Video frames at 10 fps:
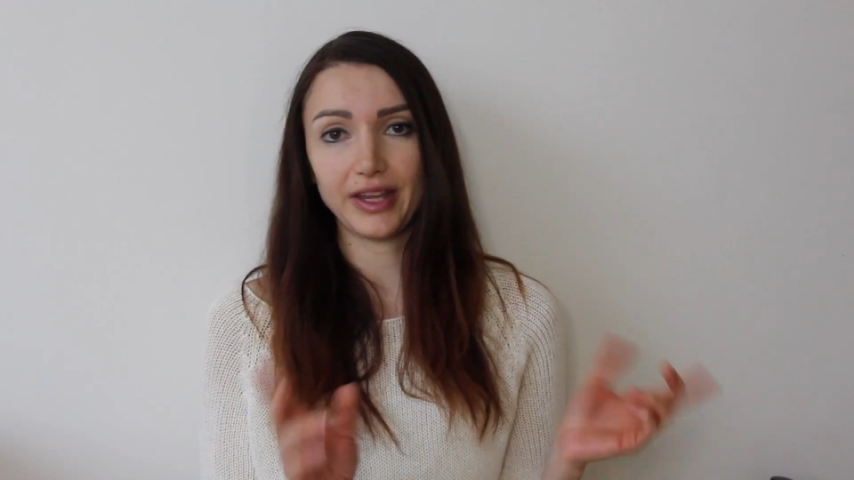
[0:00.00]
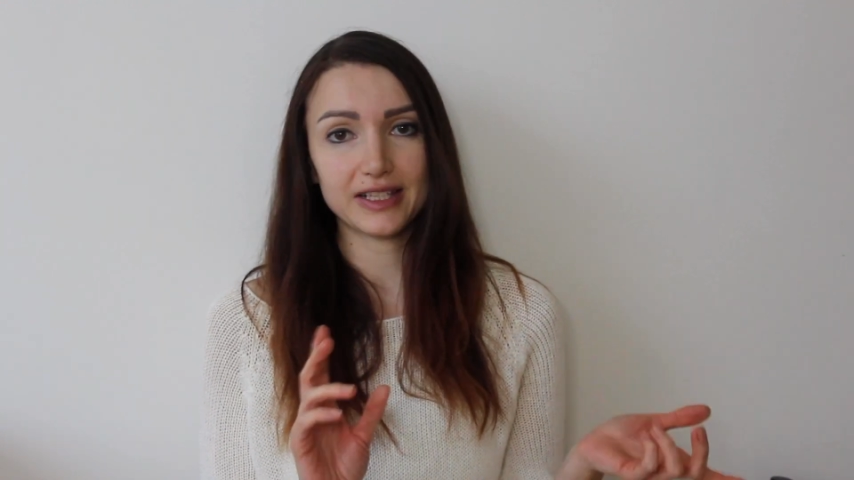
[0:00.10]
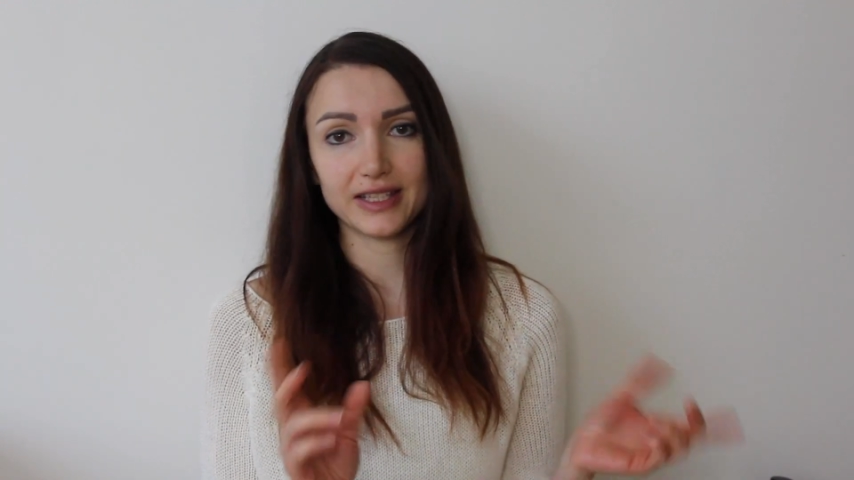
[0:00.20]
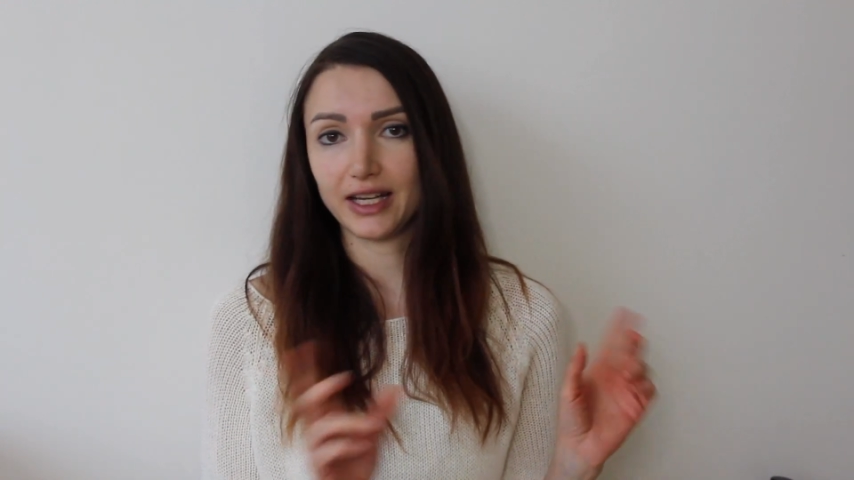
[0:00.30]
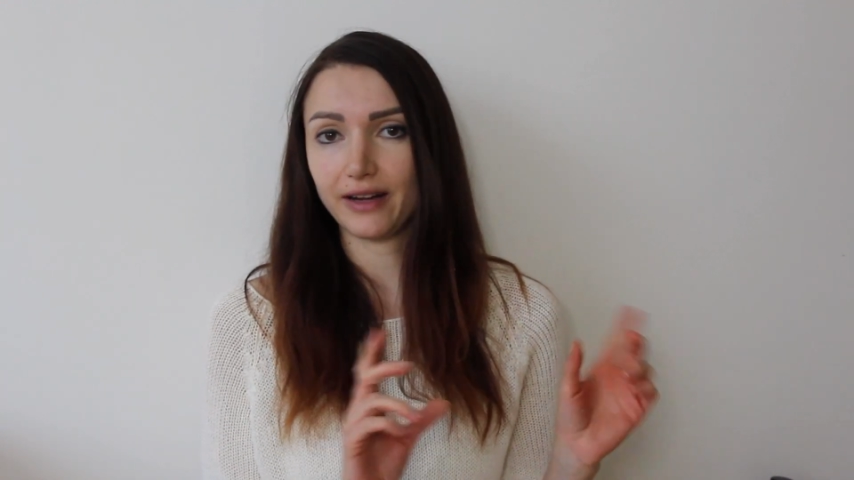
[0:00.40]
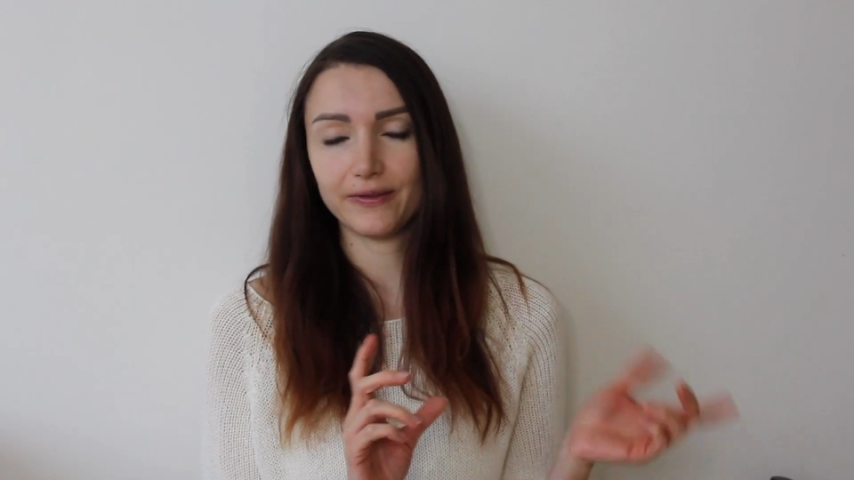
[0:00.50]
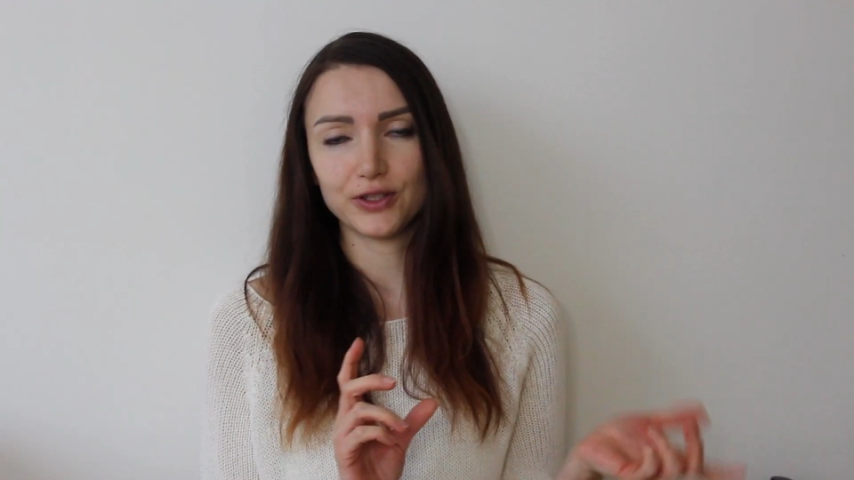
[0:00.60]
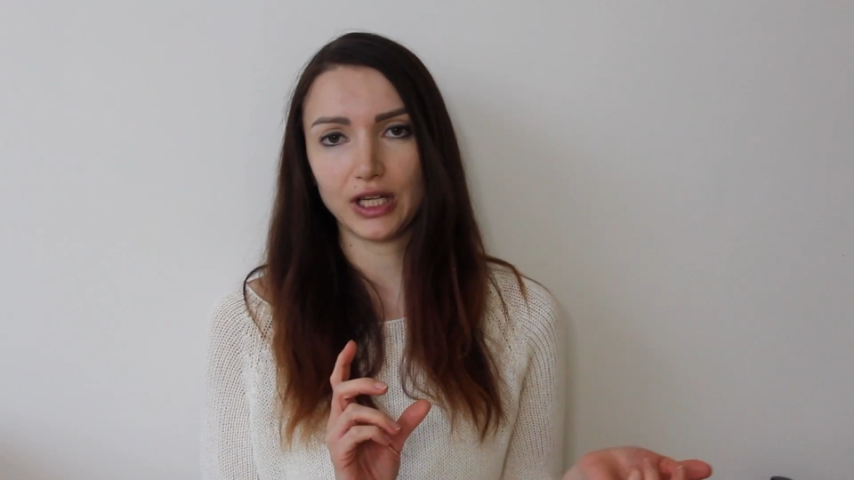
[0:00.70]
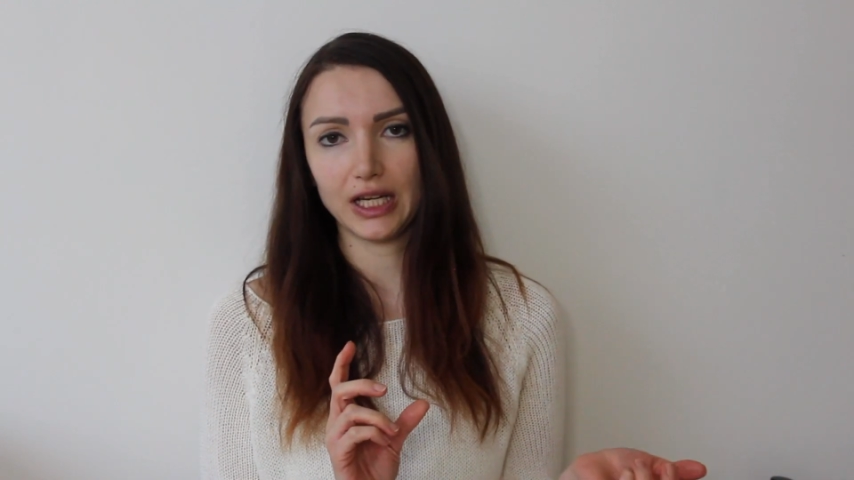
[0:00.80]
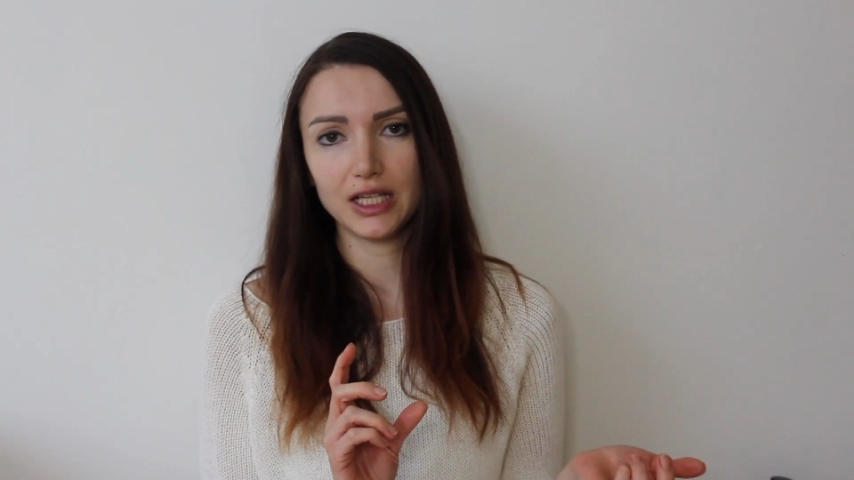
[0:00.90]
things that I've
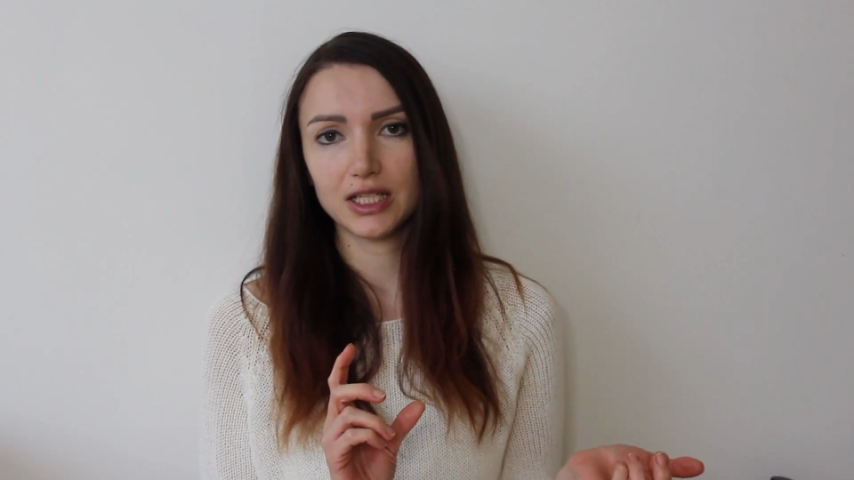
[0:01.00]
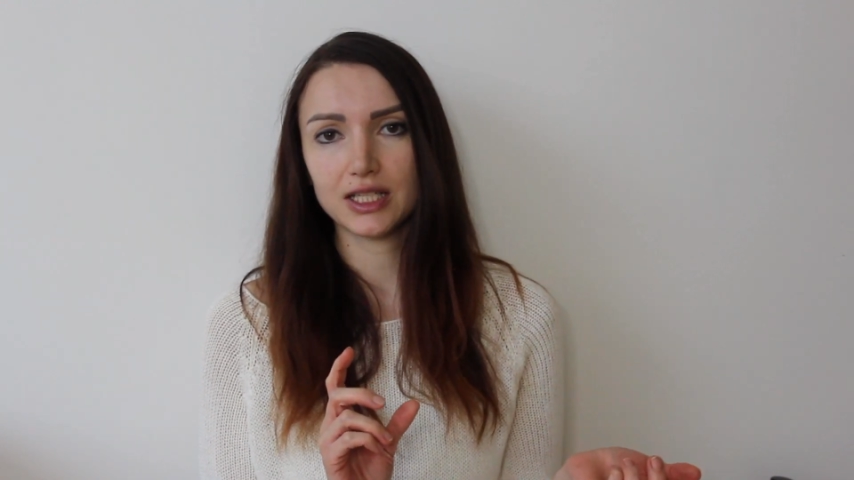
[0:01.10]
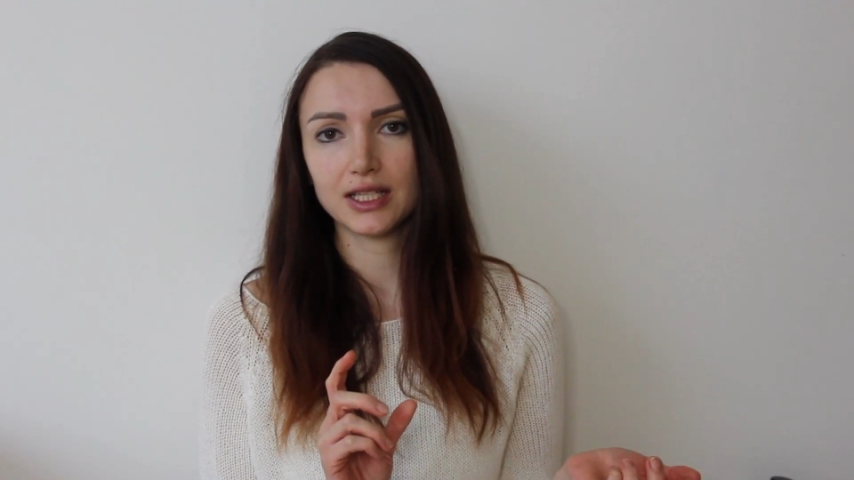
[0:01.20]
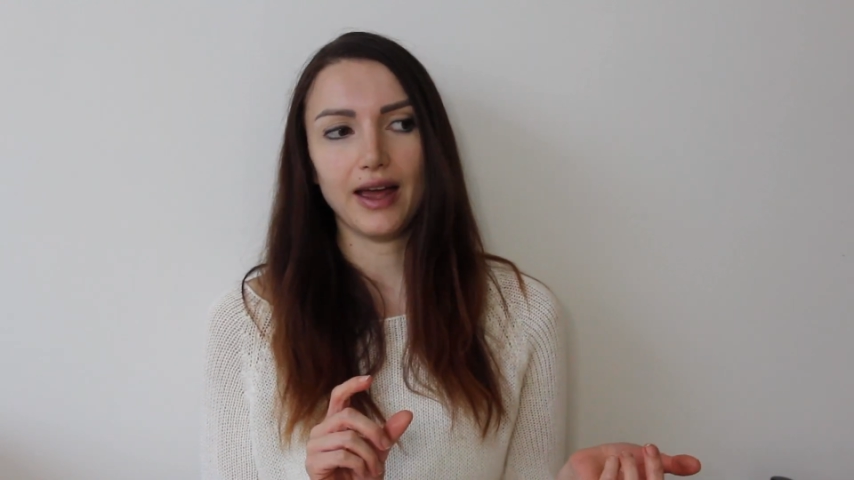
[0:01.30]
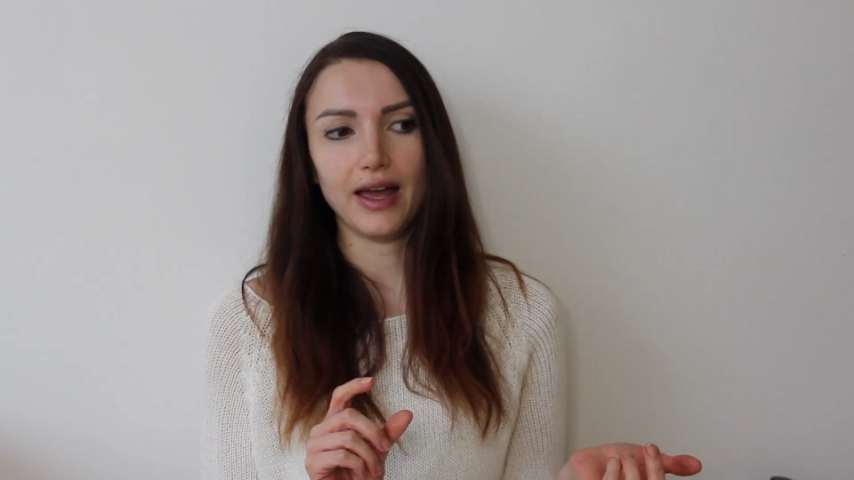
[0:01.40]
changed,